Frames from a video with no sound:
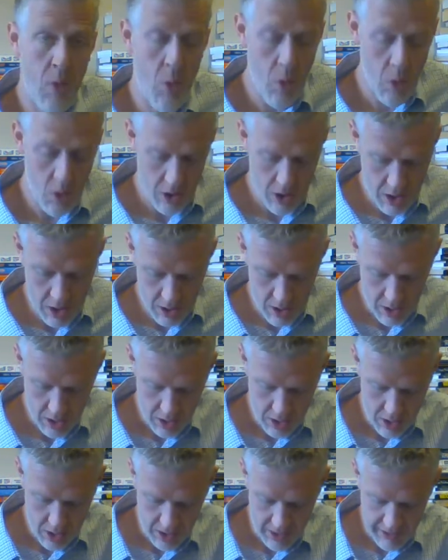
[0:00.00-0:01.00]
four
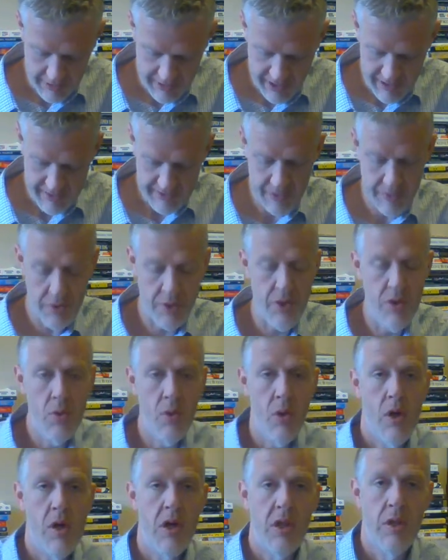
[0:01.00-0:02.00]
cites a
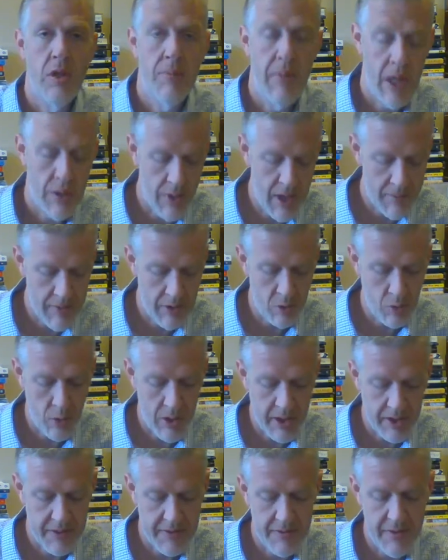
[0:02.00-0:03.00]
new article by Robert
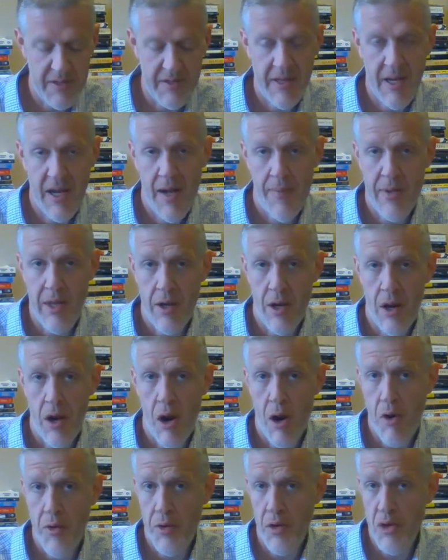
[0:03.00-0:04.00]
Wicks, this time the
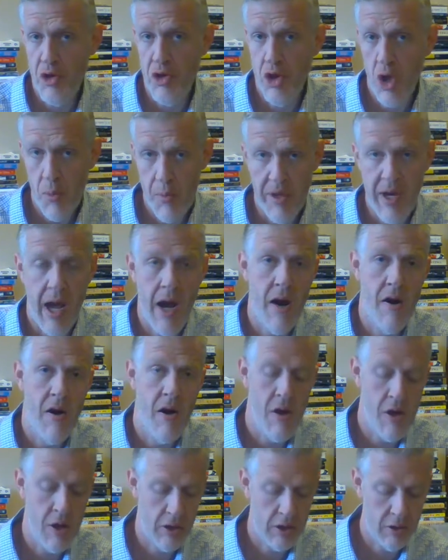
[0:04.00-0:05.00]
Arthur
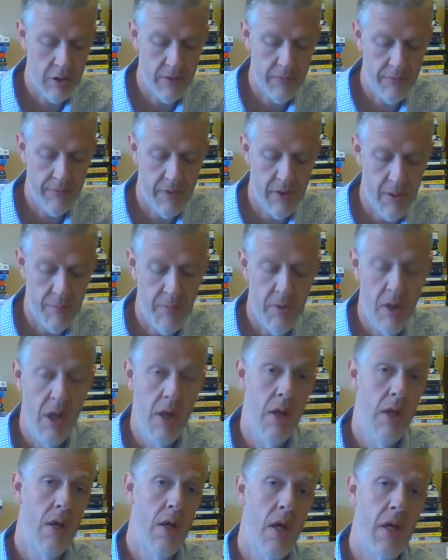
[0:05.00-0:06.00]
Schopenhauer article from,
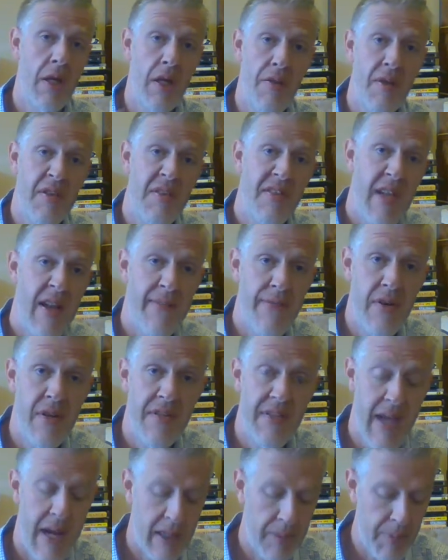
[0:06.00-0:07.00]
again, the Stanford
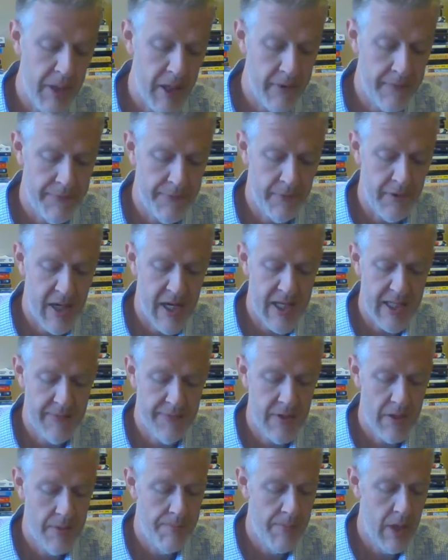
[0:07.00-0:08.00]
Encyclopedia of
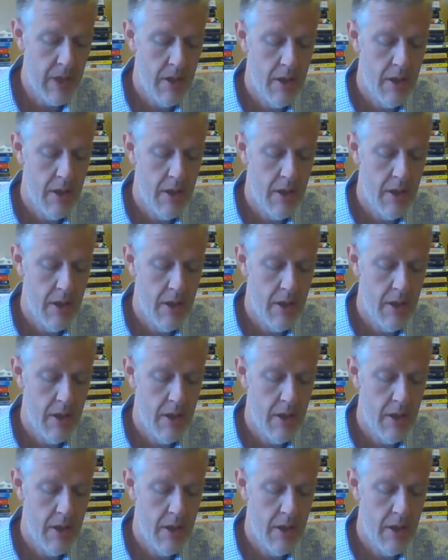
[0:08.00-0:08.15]
Philosophy.